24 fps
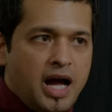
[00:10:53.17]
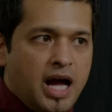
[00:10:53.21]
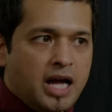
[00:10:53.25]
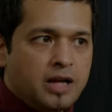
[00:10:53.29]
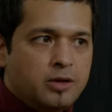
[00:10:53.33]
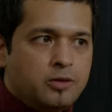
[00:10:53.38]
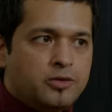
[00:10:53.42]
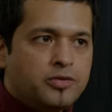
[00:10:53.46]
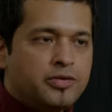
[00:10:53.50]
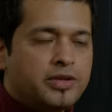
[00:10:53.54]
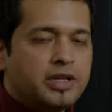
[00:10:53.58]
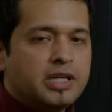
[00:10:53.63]
I
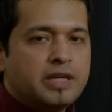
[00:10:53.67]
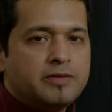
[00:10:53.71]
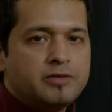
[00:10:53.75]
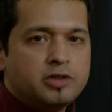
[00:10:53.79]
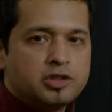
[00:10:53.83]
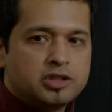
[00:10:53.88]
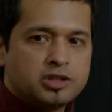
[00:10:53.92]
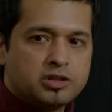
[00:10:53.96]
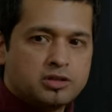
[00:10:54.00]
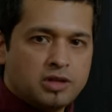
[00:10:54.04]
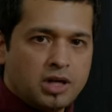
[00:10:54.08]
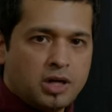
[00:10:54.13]
do think if you
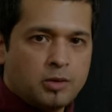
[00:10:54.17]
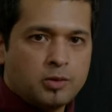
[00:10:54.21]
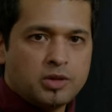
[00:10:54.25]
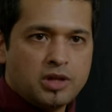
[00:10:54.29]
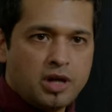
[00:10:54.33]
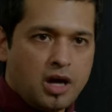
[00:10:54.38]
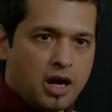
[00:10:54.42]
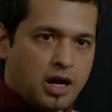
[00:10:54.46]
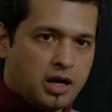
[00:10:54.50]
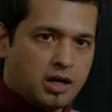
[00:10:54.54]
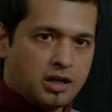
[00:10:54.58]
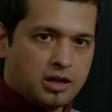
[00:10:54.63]
start with
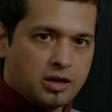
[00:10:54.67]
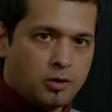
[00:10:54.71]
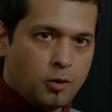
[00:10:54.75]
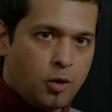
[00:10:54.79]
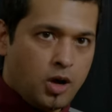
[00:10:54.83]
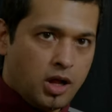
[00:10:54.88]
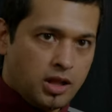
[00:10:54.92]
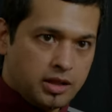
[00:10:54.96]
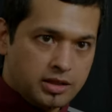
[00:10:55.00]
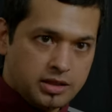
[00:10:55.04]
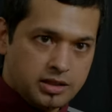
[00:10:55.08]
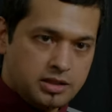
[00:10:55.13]
higher
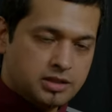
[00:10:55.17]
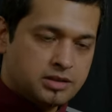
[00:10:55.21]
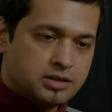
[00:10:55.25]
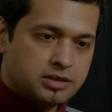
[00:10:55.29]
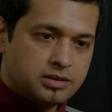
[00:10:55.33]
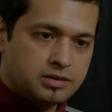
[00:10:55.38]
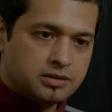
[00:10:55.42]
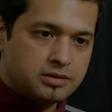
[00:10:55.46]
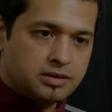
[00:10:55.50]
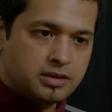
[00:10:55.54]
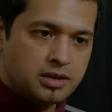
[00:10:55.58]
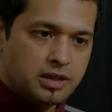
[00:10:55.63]
qualities
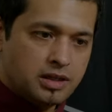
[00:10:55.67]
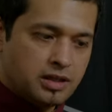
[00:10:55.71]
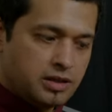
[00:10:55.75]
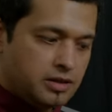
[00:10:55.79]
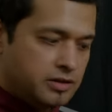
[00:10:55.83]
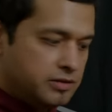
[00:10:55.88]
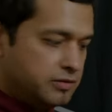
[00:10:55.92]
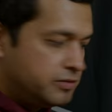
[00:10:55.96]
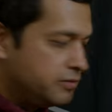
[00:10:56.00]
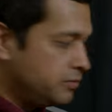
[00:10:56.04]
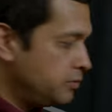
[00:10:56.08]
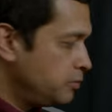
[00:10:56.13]

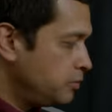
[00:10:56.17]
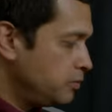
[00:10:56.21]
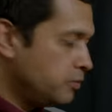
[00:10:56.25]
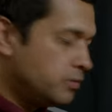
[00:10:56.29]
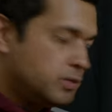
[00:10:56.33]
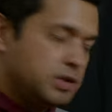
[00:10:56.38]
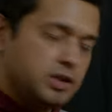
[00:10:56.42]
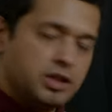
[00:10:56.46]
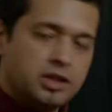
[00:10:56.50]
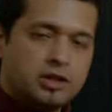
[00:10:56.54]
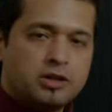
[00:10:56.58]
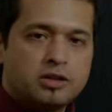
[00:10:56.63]
of
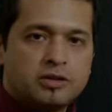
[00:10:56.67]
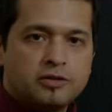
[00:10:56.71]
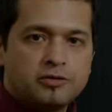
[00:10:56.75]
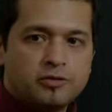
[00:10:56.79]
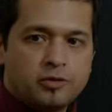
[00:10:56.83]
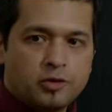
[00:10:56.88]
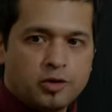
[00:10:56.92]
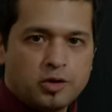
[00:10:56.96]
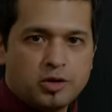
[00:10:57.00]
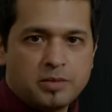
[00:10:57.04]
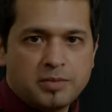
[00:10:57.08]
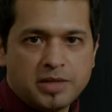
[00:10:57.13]
liquor
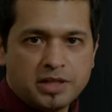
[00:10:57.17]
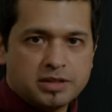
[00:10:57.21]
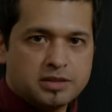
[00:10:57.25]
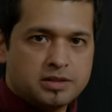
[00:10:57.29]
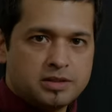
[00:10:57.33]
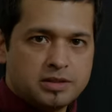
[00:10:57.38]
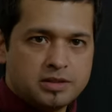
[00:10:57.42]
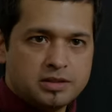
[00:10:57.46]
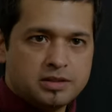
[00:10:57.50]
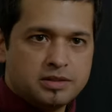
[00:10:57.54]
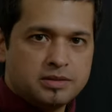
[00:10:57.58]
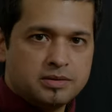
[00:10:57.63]
for your
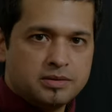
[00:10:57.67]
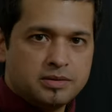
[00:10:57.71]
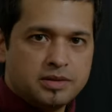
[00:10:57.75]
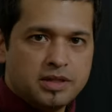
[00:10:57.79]
mixes,